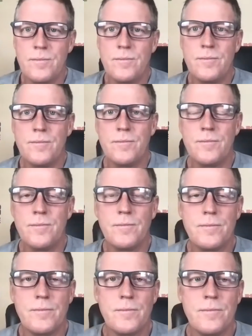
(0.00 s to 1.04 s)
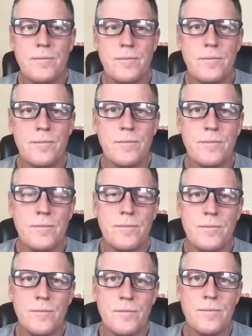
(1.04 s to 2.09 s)

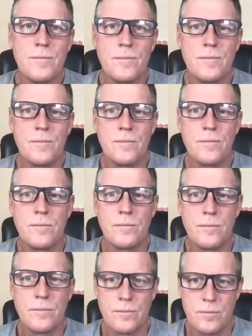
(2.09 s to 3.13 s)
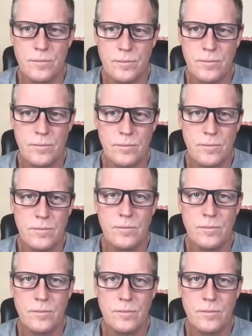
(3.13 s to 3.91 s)
The person shown says nothing.